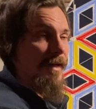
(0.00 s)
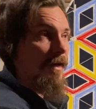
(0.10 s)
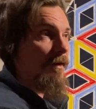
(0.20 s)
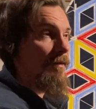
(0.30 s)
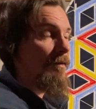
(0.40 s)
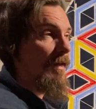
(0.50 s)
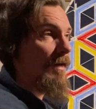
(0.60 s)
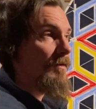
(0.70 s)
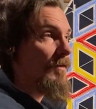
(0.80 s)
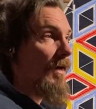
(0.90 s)

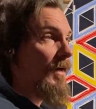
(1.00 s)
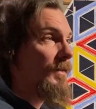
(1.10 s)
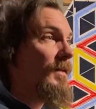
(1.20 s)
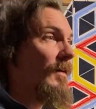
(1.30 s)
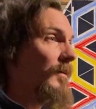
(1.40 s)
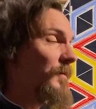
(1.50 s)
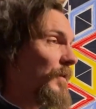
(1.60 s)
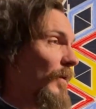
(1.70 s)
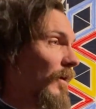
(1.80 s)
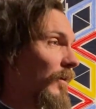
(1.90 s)
that drying time.
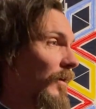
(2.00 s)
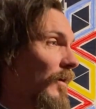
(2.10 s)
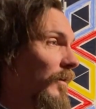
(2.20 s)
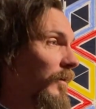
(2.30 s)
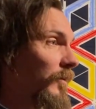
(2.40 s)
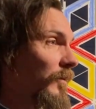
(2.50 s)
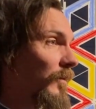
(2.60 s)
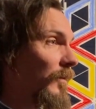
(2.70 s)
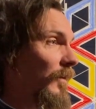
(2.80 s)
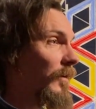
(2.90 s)
So I'll
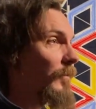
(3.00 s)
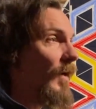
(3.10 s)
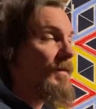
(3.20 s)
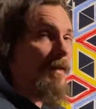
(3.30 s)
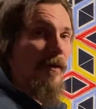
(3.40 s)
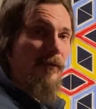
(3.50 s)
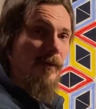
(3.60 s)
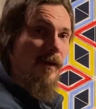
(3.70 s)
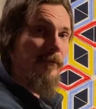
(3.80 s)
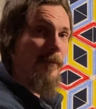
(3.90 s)
give myself
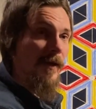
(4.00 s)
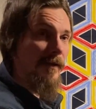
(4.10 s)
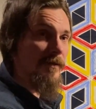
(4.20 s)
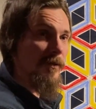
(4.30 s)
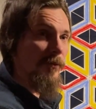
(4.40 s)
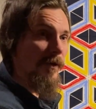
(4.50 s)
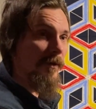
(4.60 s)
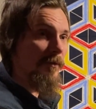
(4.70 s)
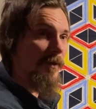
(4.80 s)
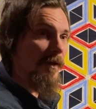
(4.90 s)
enough paint to
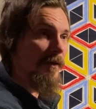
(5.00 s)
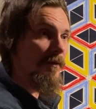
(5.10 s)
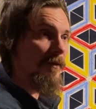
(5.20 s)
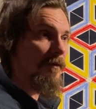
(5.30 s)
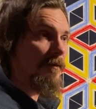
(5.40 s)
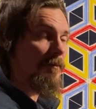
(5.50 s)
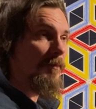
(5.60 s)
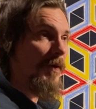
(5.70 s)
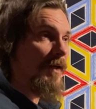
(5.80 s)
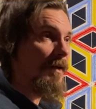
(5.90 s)
work with,
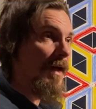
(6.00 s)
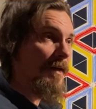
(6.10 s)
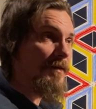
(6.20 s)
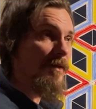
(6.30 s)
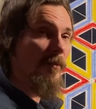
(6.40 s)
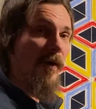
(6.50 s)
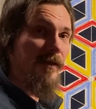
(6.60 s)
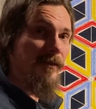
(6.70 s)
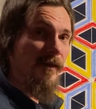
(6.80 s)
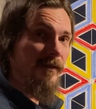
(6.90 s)
but not so
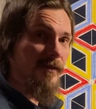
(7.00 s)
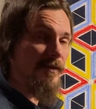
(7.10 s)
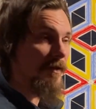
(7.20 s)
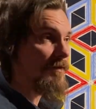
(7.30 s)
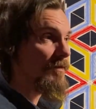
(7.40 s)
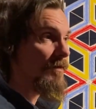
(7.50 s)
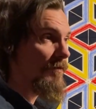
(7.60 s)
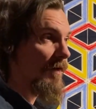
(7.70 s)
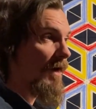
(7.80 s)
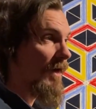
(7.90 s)
much that it starts to
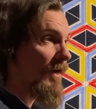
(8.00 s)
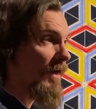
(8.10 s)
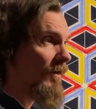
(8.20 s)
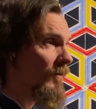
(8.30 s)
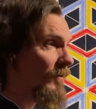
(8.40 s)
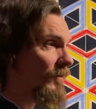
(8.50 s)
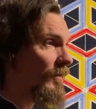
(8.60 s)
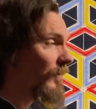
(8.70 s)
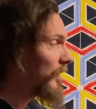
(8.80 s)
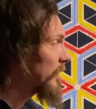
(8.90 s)
dry out.
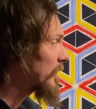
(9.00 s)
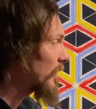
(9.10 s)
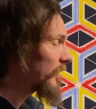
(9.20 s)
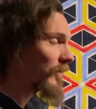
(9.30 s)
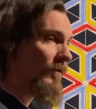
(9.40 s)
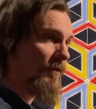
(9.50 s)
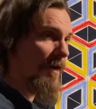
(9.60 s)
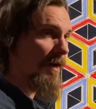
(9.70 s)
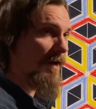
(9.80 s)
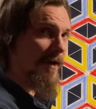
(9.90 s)
If it starts to
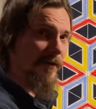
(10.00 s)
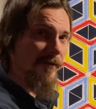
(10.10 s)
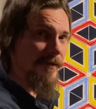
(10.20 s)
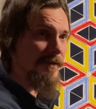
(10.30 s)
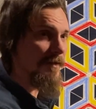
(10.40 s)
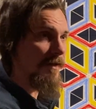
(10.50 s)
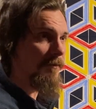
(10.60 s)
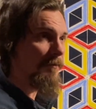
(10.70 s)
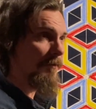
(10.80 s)
dry out, it's like